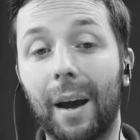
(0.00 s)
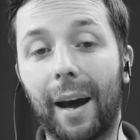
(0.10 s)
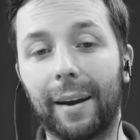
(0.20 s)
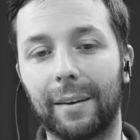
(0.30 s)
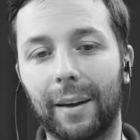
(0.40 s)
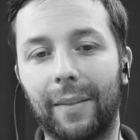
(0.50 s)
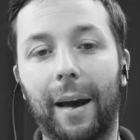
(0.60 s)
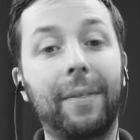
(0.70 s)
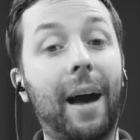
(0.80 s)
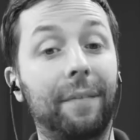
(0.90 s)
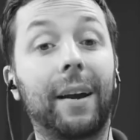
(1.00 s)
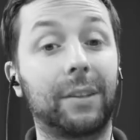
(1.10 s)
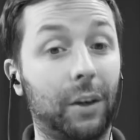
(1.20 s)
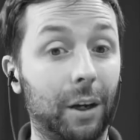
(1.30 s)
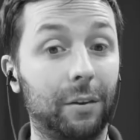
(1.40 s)
And that
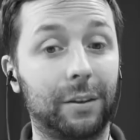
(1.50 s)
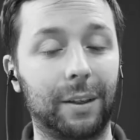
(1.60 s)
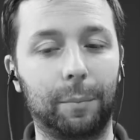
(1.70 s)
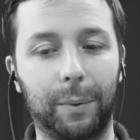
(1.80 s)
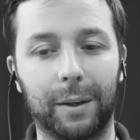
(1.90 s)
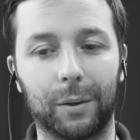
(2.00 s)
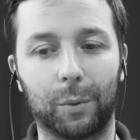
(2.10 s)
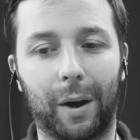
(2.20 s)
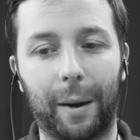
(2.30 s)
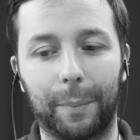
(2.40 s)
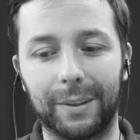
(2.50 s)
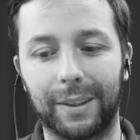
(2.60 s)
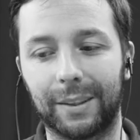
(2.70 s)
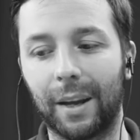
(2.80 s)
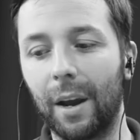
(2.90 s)
affects security, because what
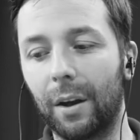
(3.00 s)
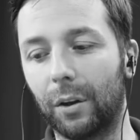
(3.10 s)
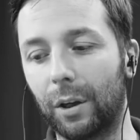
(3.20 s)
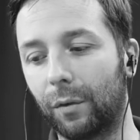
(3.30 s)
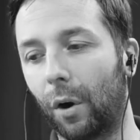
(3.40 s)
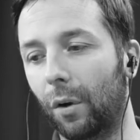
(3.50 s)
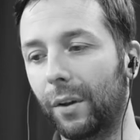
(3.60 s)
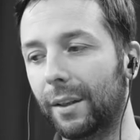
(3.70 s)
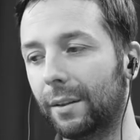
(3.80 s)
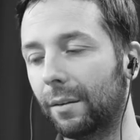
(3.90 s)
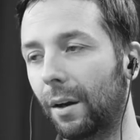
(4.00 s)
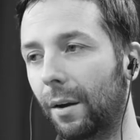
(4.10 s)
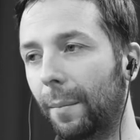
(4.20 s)
happens is, you know, you've got all these